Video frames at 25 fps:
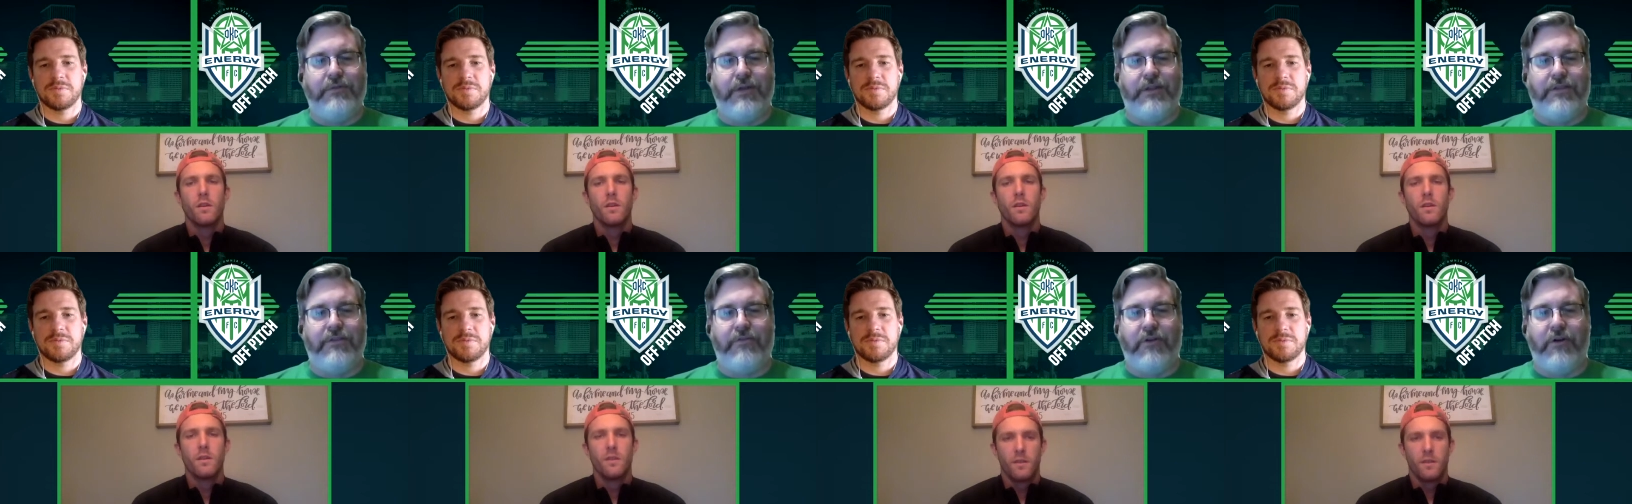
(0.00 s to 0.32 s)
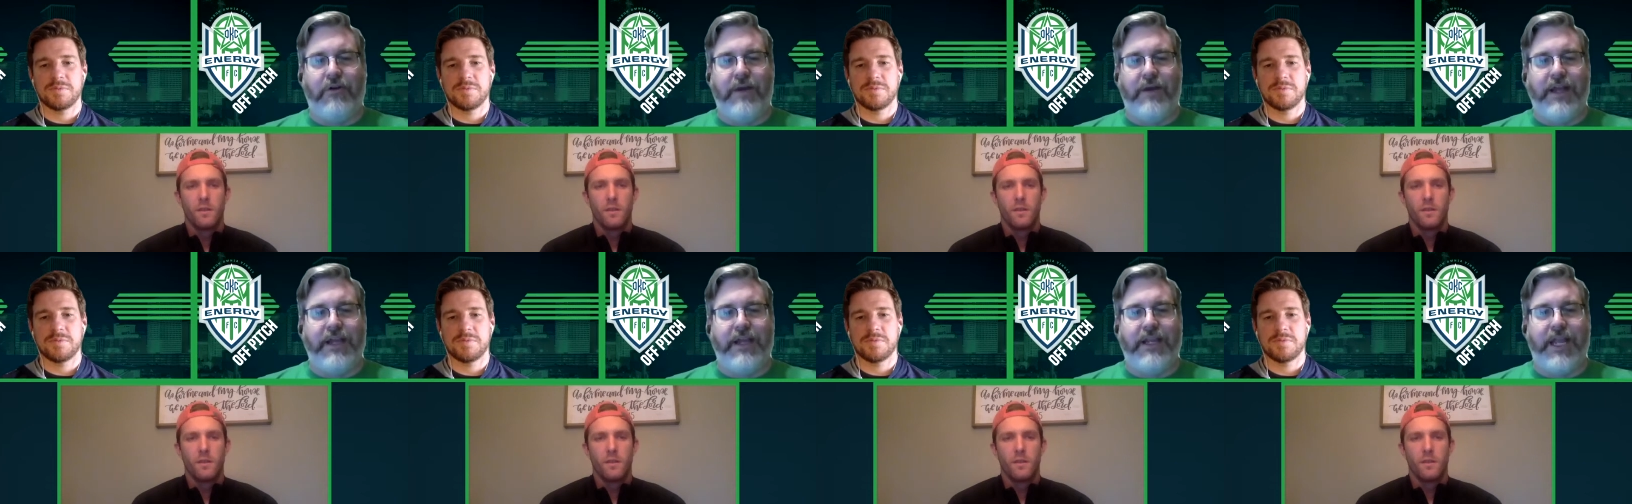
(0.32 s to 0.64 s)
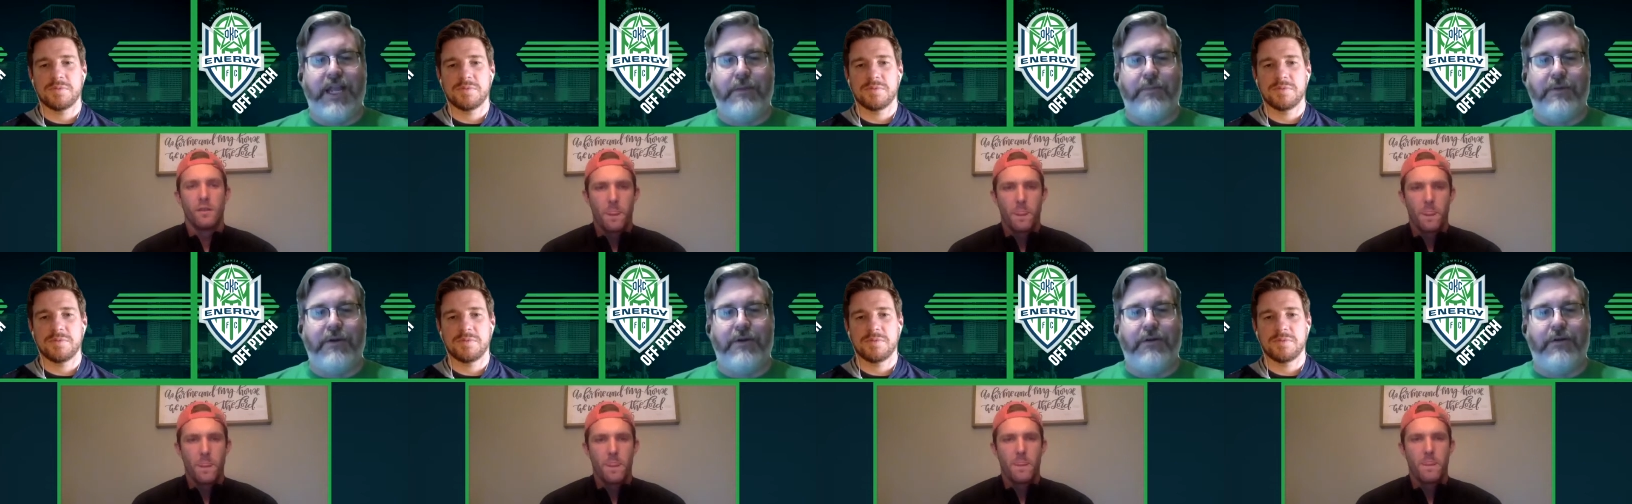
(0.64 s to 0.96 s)
Speaker 1: a throwback
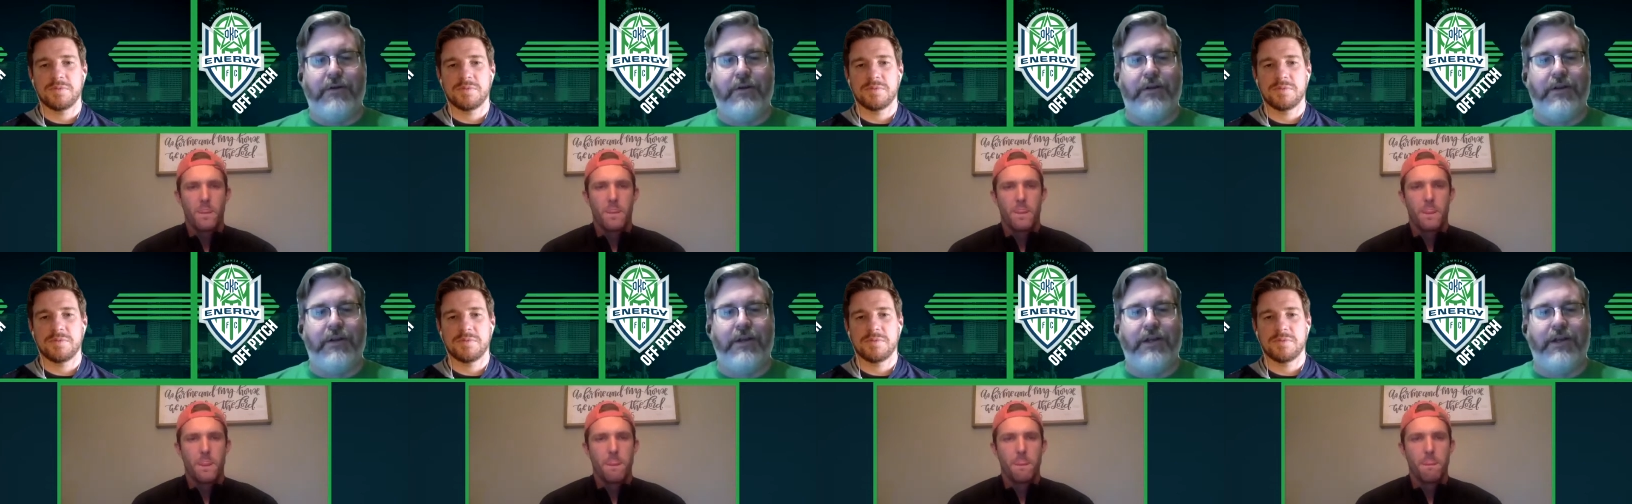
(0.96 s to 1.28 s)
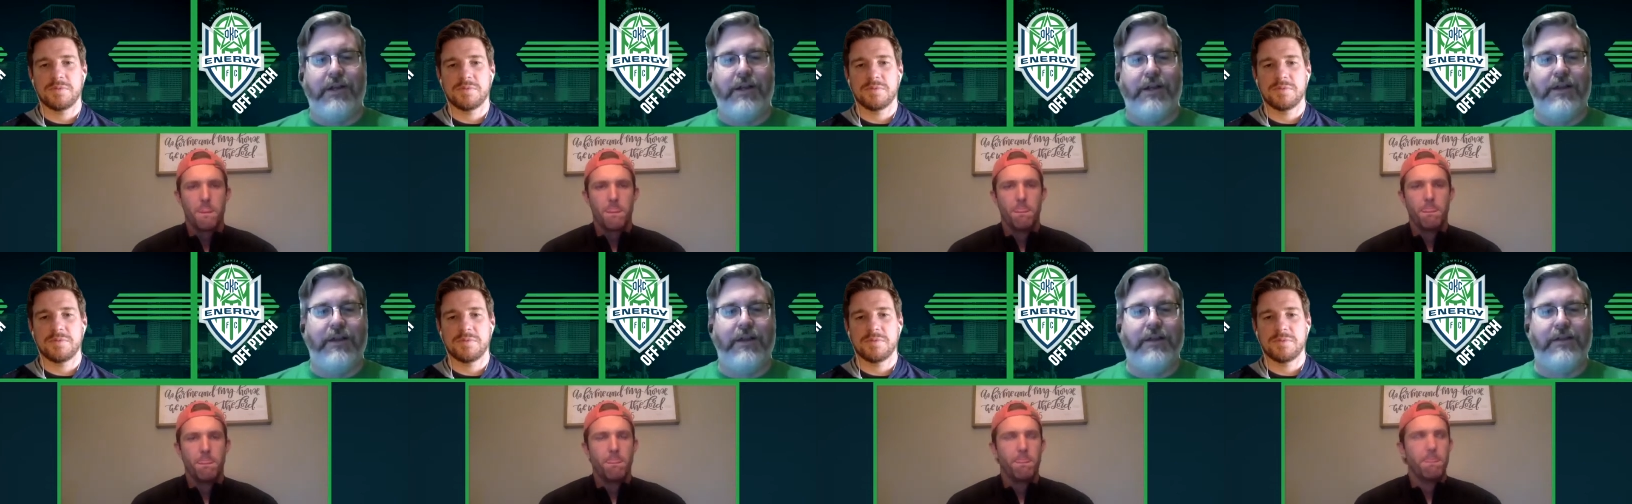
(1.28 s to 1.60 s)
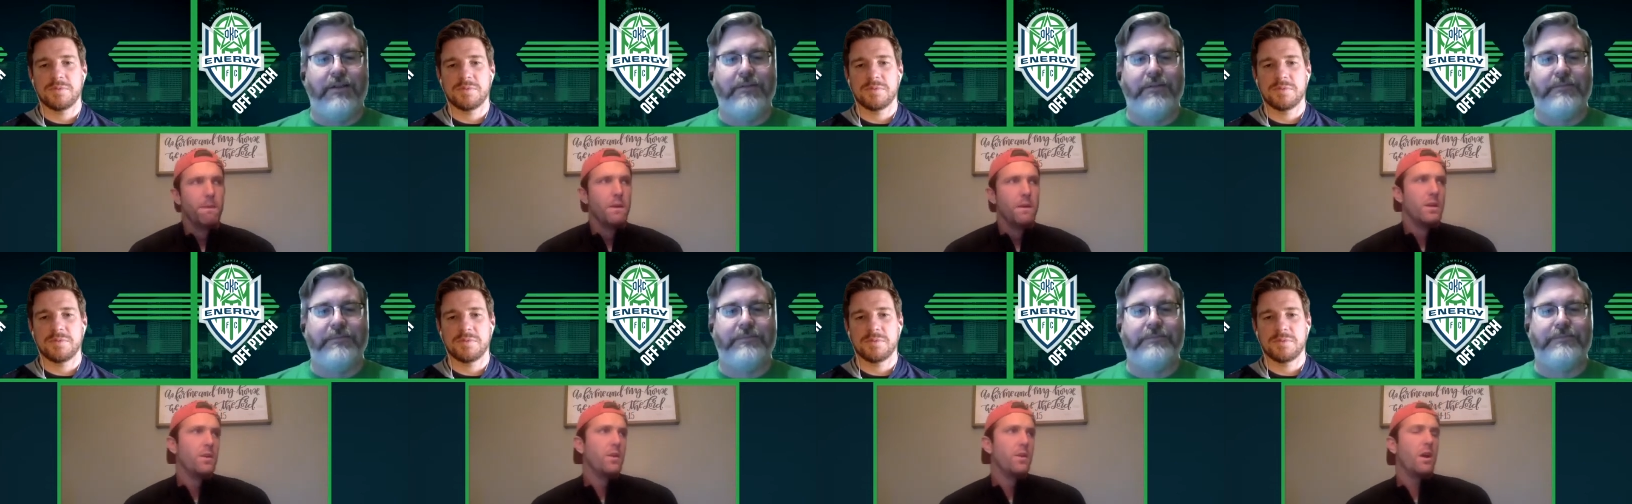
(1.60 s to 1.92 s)
gamer?
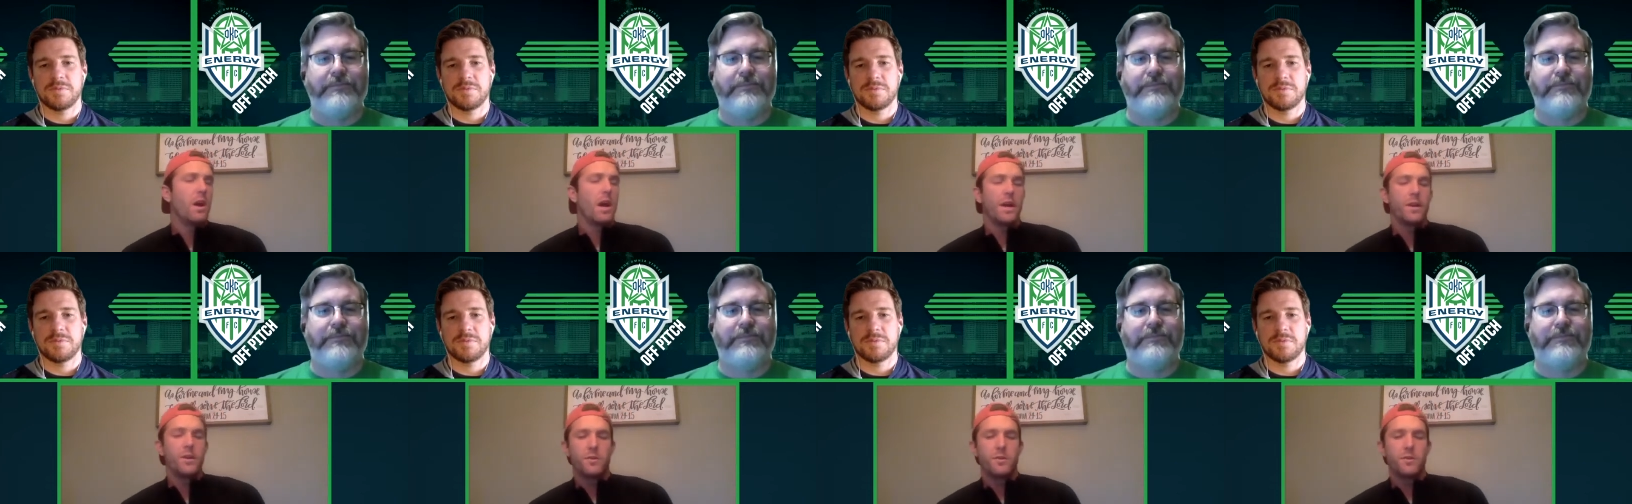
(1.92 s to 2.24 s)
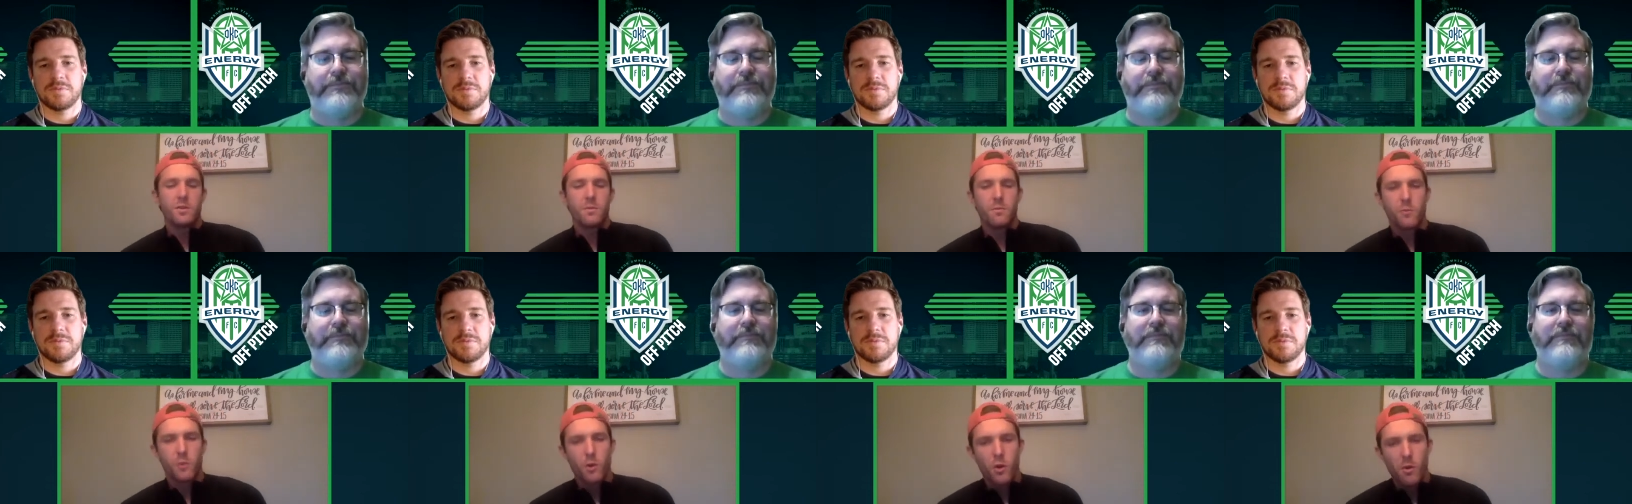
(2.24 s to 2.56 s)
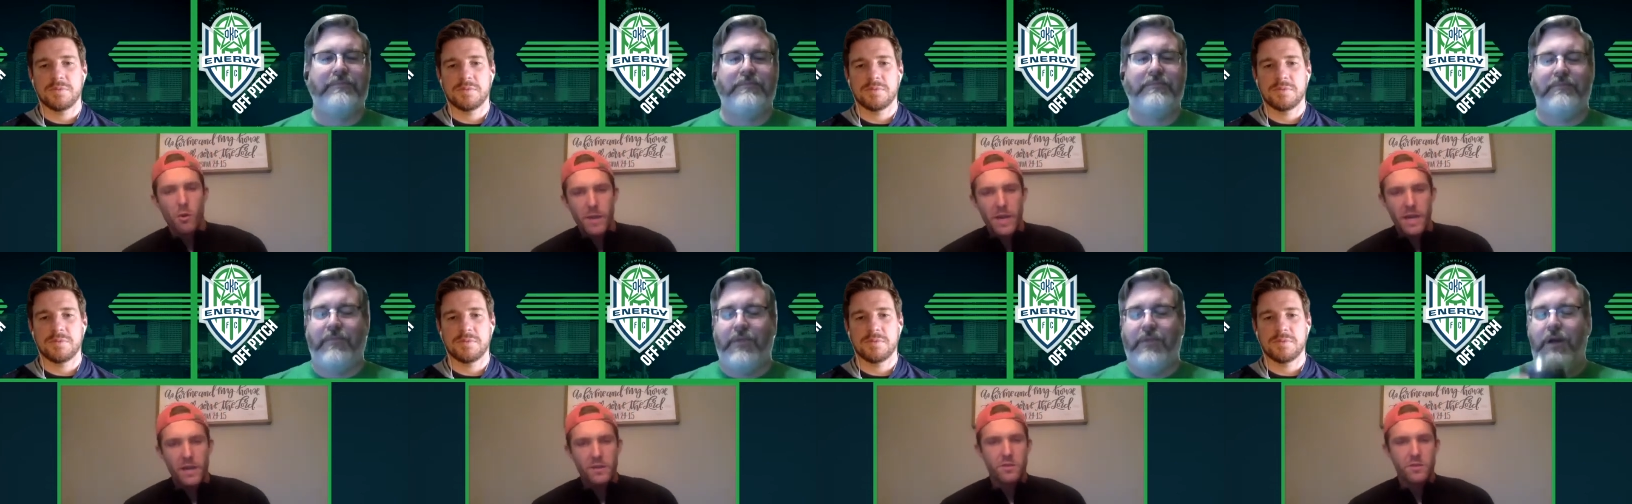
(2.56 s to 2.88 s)
Speaker 2: No, I do some
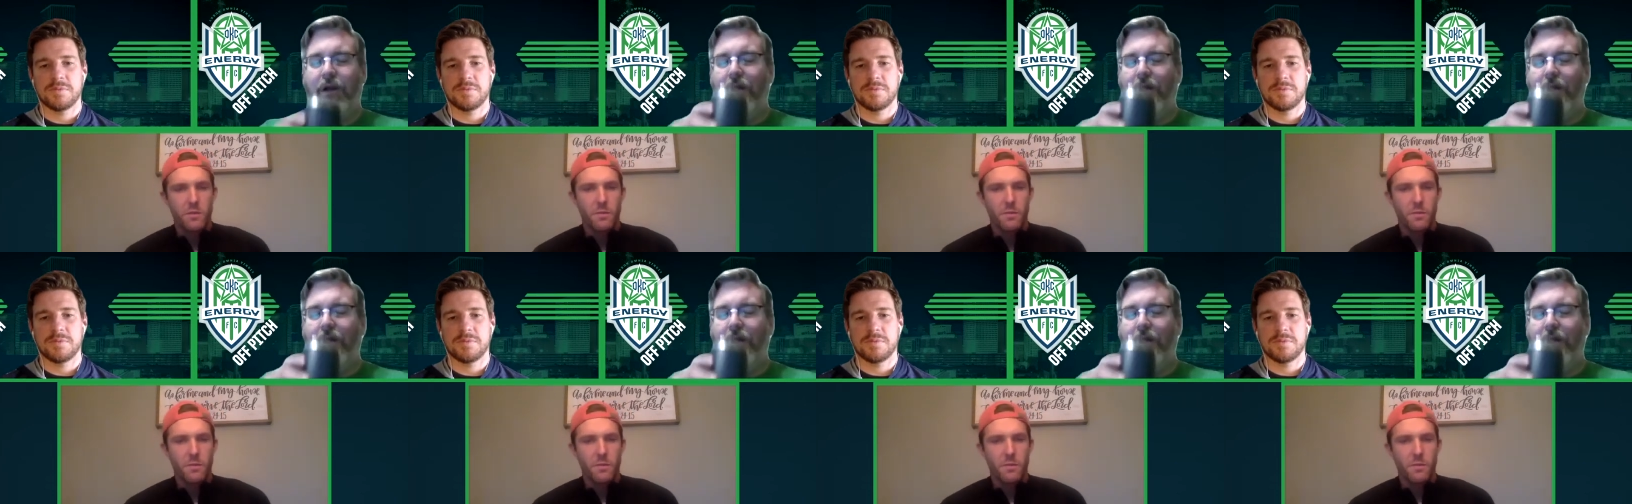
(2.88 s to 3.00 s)
throwbacks on my